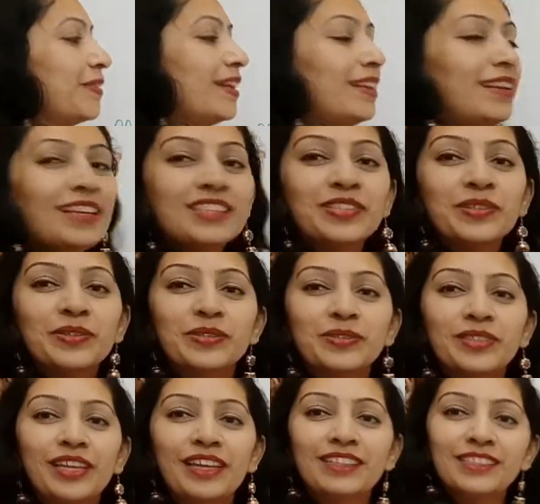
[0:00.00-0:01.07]
Let's go to
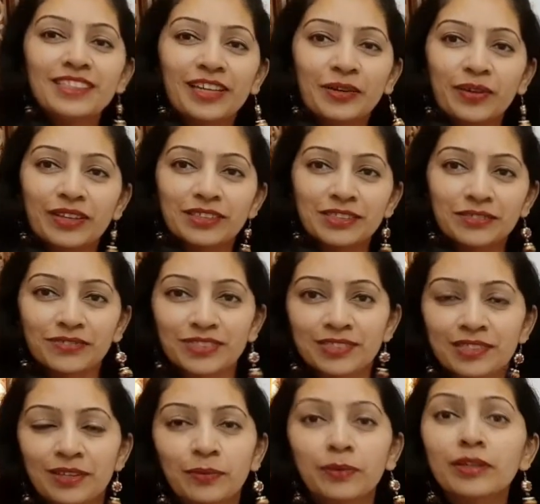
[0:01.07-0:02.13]
the interrogatives.
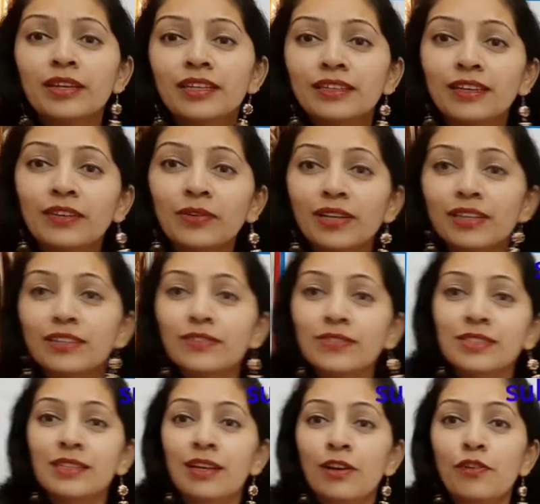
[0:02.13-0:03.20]
What are interrogatives?
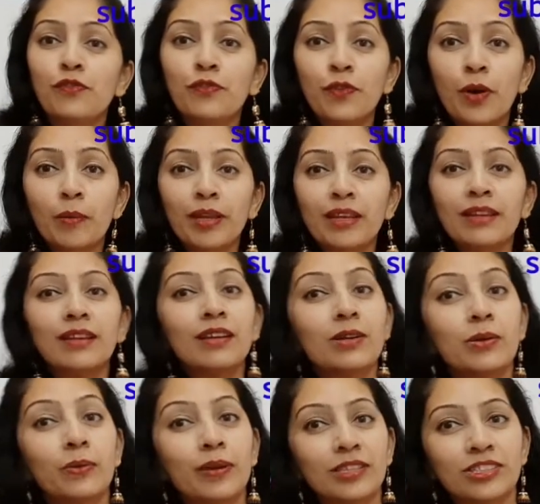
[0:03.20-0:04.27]
Forming
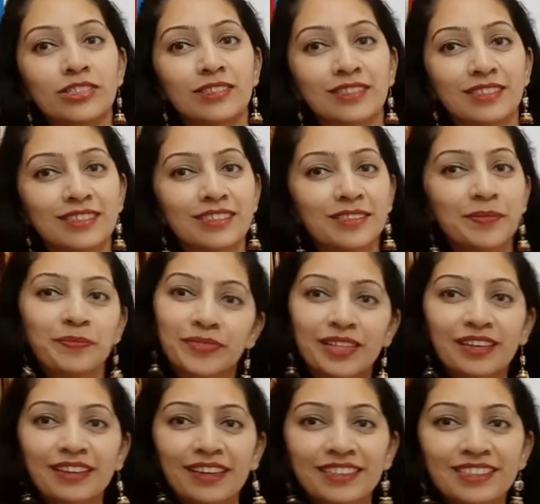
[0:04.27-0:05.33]
questions.
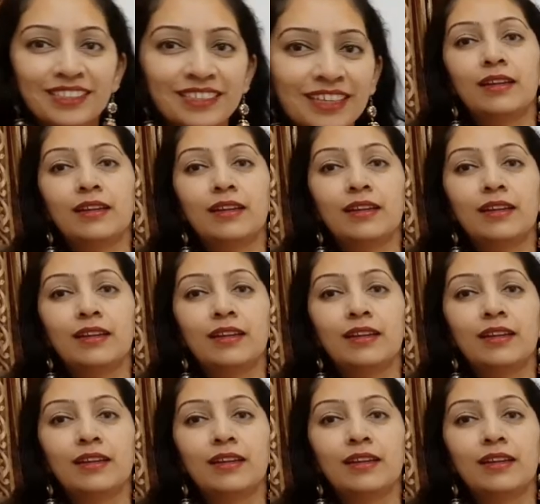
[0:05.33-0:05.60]
Correct.